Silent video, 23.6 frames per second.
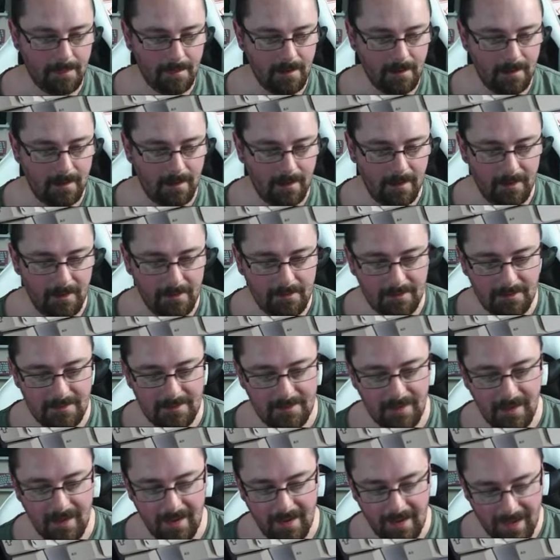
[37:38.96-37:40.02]
And
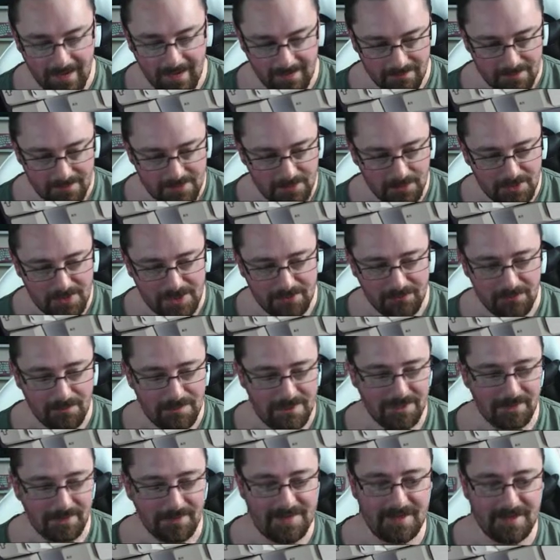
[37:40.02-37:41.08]
Egler is watching from his
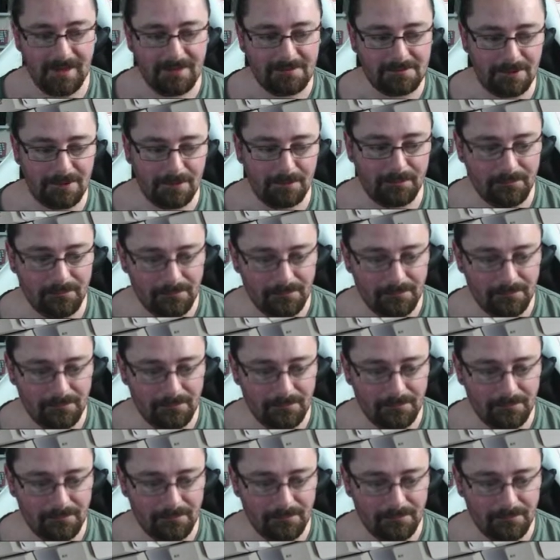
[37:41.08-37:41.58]
hotel room,